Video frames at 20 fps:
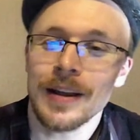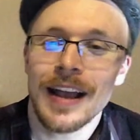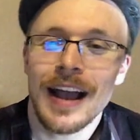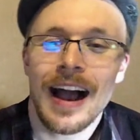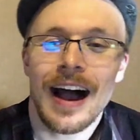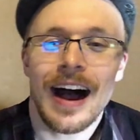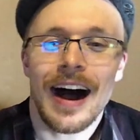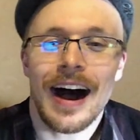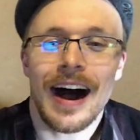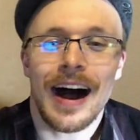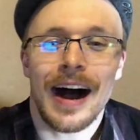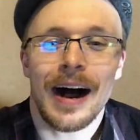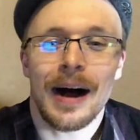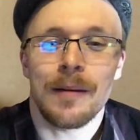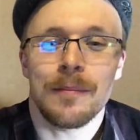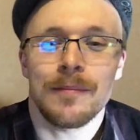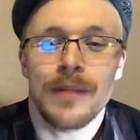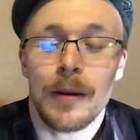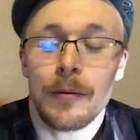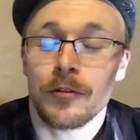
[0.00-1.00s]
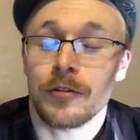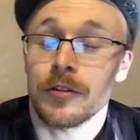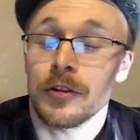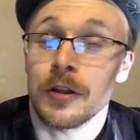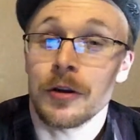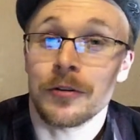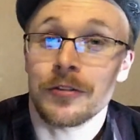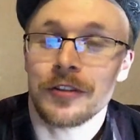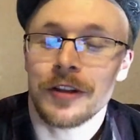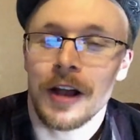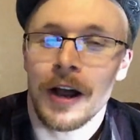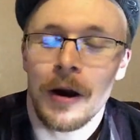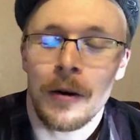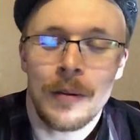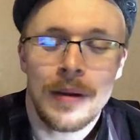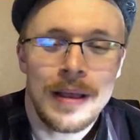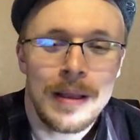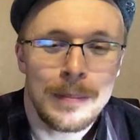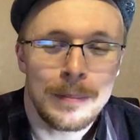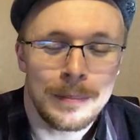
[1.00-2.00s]
That was years
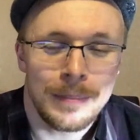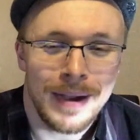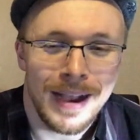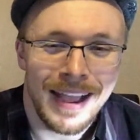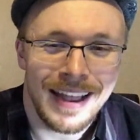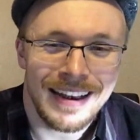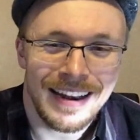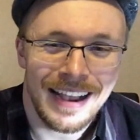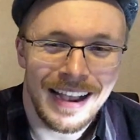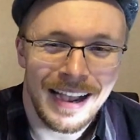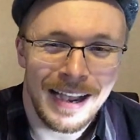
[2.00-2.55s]
ago, but